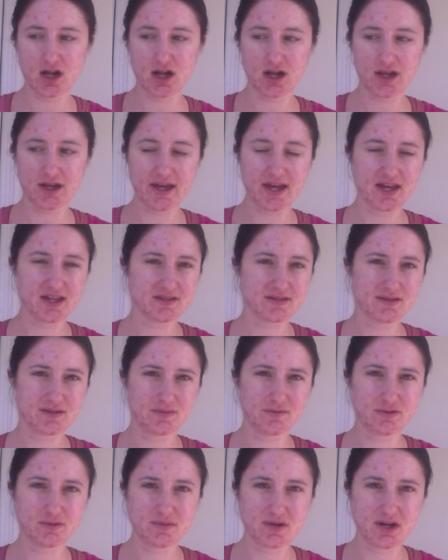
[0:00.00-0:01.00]
I ate
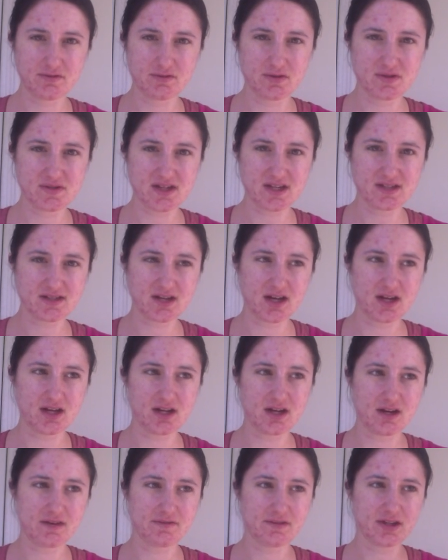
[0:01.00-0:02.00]
some fermented foods last night,
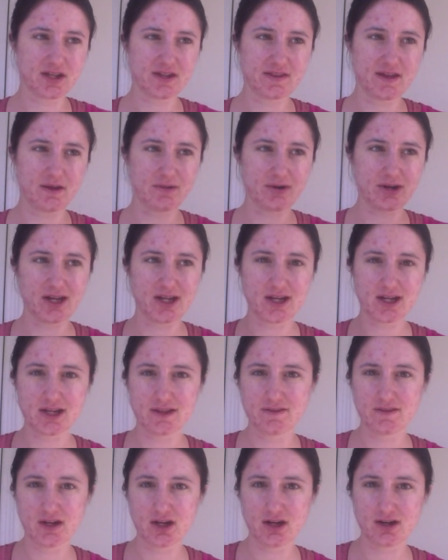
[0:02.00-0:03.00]
and I felt like they were getting
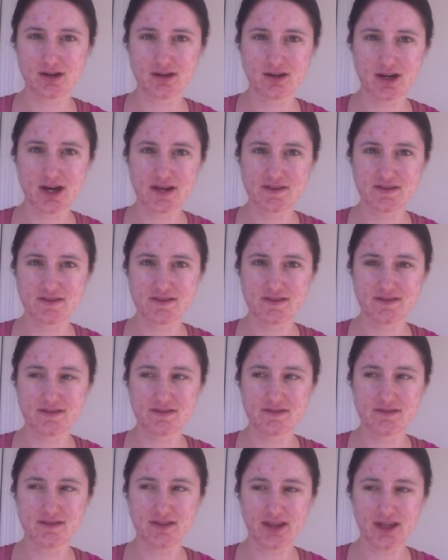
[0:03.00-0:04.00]
in there, and,
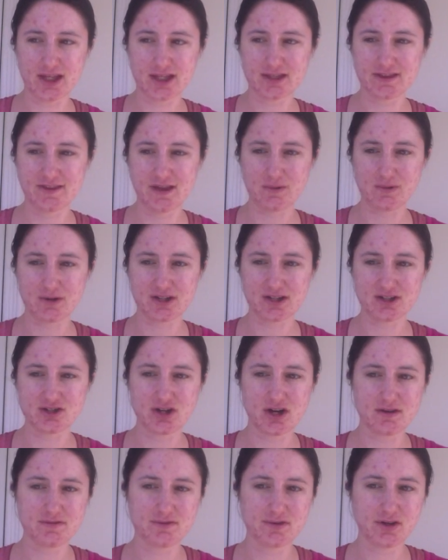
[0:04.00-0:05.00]
like, they were going to
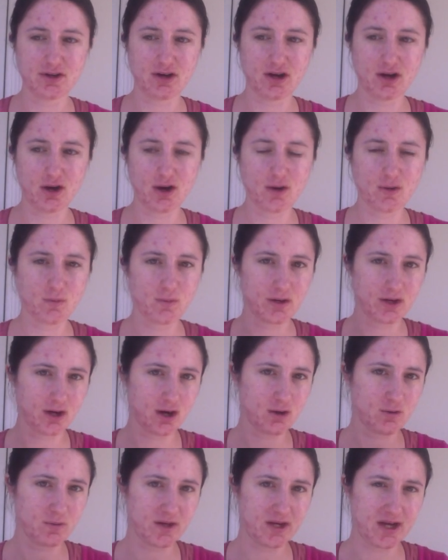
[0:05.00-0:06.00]
try to figure out, oh, where
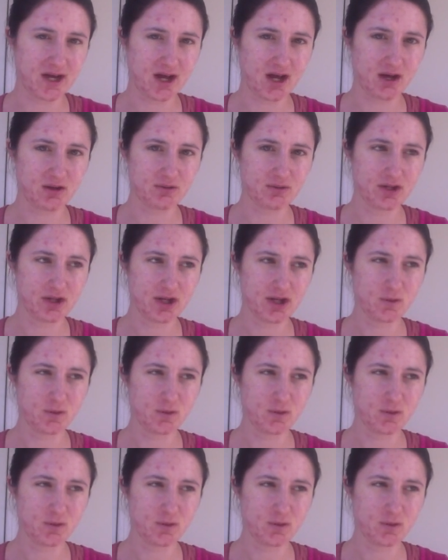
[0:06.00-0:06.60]
are we now?